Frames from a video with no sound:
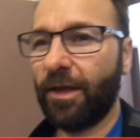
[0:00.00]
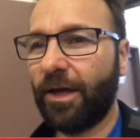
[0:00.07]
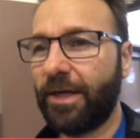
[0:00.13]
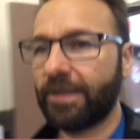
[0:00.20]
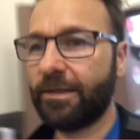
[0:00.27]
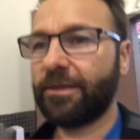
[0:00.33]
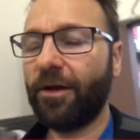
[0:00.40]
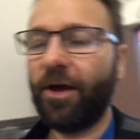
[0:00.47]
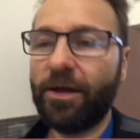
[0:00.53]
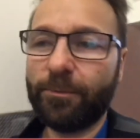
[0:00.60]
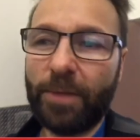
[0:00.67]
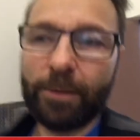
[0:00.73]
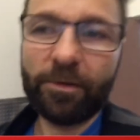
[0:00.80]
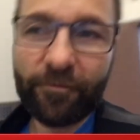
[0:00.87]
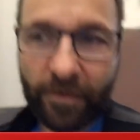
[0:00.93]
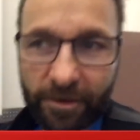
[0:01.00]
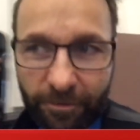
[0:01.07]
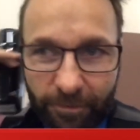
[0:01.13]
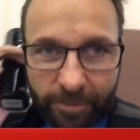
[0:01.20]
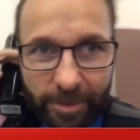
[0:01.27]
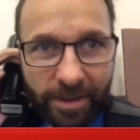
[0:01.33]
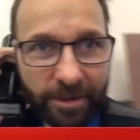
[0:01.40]
And I thought maybe if I
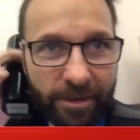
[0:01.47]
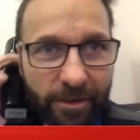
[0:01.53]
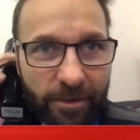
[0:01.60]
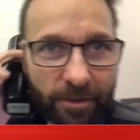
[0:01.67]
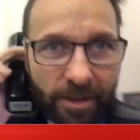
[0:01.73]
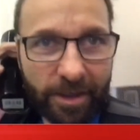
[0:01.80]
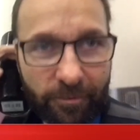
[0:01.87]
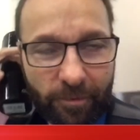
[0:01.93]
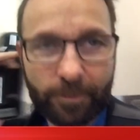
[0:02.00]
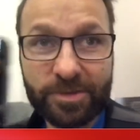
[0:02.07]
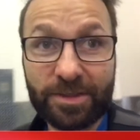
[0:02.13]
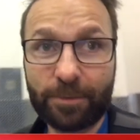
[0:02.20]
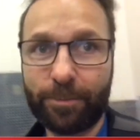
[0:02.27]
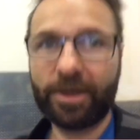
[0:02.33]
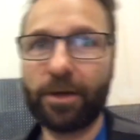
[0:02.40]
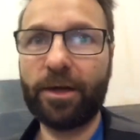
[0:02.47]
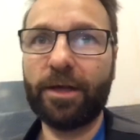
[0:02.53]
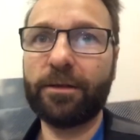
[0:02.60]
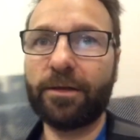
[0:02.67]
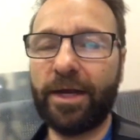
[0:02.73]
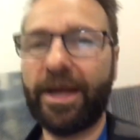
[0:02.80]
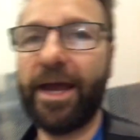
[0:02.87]
three bet here, I can represent a bigger
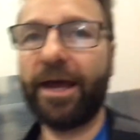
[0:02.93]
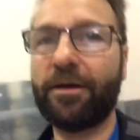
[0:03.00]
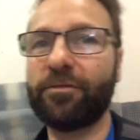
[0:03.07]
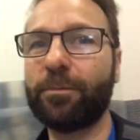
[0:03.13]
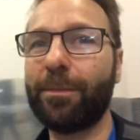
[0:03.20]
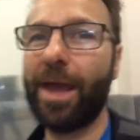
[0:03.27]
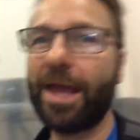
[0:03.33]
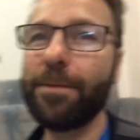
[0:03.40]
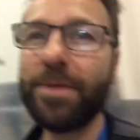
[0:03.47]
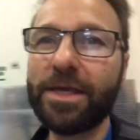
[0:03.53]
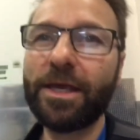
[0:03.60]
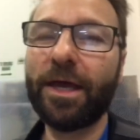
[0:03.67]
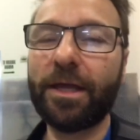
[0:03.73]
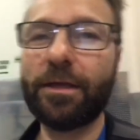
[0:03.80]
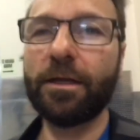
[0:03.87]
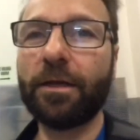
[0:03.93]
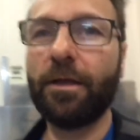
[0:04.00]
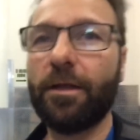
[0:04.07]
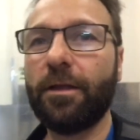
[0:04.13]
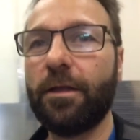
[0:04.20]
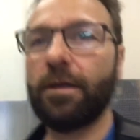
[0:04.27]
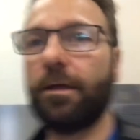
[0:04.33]
hand than I have and maybe get
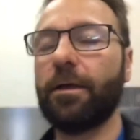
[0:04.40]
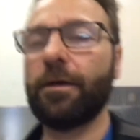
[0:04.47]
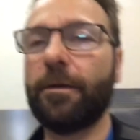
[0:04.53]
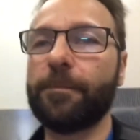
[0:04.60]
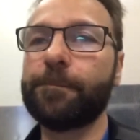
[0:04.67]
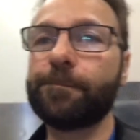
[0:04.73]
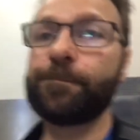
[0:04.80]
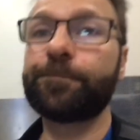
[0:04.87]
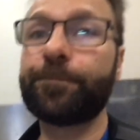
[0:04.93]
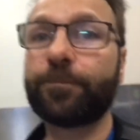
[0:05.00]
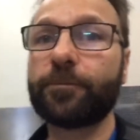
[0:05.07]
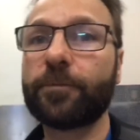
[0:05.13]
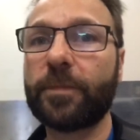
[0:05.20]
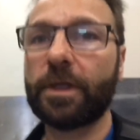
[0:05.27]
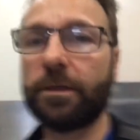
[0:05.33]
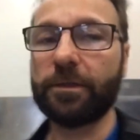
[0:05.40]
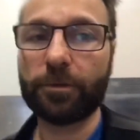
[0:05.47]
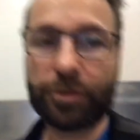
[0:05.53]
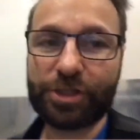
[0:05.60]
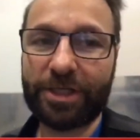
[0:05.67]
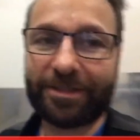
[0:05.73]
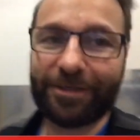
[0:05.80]
um,
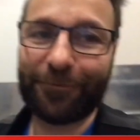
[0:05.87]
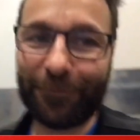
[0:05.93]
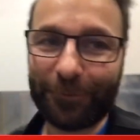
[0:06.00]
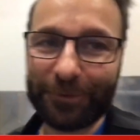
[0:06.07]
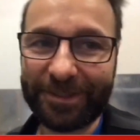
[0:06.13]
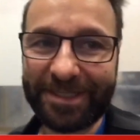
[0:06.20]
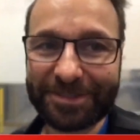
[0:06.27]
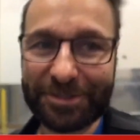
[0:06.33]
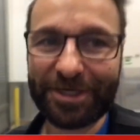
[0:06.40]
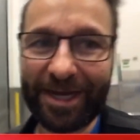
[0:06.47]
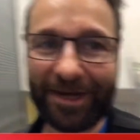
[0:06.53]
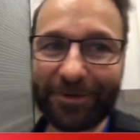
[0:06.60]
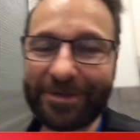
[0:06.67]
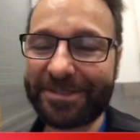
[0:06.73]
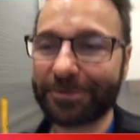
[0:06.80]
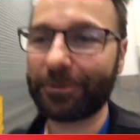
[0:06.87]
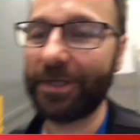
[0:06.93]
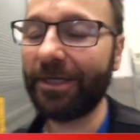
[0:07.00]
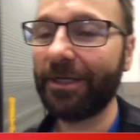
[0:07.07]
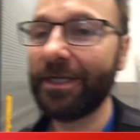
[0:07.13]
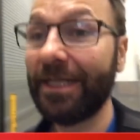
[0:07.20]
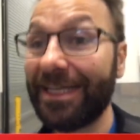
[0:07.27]
little shit to fold ace jack or ace
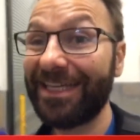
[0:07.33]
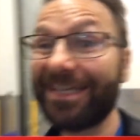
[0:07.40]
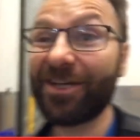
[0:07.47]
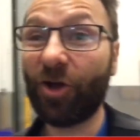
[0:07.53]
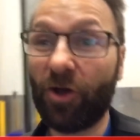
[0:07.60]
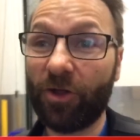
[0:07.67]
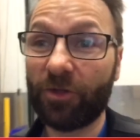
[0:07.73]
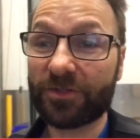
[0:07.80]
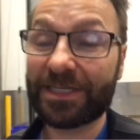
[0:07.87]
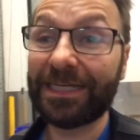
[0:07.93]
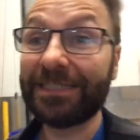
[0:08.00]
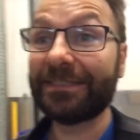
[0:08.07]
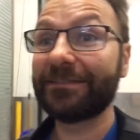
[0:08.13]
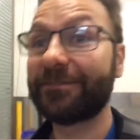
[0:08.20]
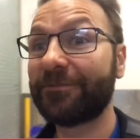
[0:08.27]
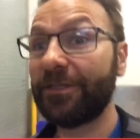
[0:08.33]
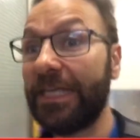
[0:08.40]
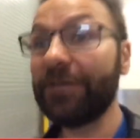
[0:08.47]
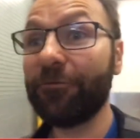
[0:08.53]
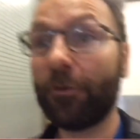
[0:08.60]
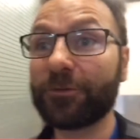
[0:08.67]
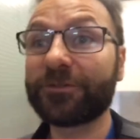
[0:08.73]
queen. He calls.
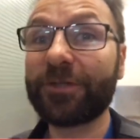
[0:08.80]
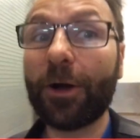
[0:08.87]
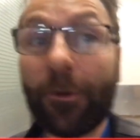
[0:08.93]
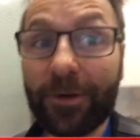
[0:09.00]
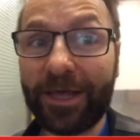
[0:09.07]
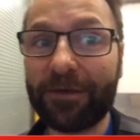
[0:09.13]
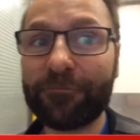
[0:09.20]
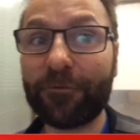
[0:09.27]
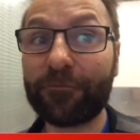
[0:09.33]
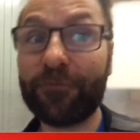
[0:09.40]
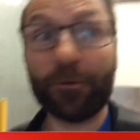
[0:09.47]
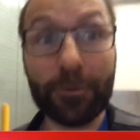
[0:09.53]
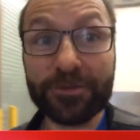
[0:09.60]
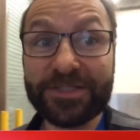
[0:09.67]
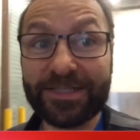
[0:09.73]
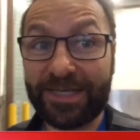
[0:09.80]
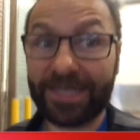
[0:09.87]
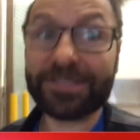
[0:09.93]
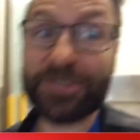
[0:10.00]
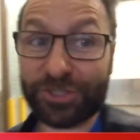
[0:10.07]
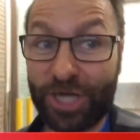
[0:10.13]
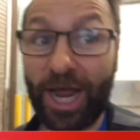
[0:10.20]
Ivo Donev folds the
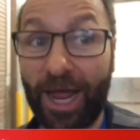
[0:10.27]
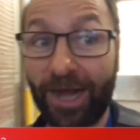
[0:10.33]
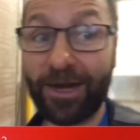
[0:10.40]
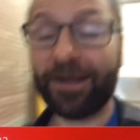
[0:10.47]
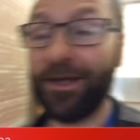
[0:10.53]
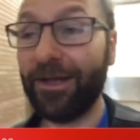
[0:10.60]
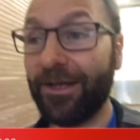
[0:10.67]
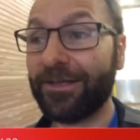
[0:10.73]
ace jack.